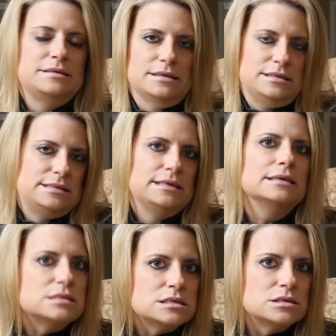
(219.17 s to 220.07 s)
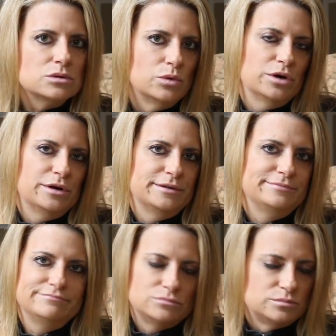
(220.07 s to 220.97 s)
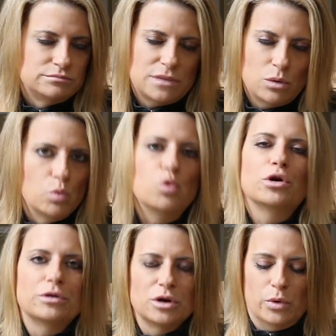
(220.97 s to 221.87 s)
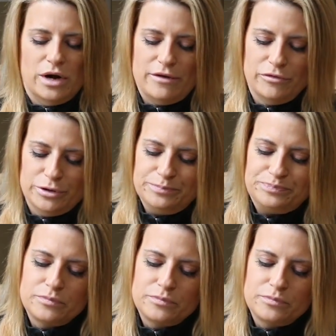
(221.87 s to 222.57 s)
cyst or a wart or whatever.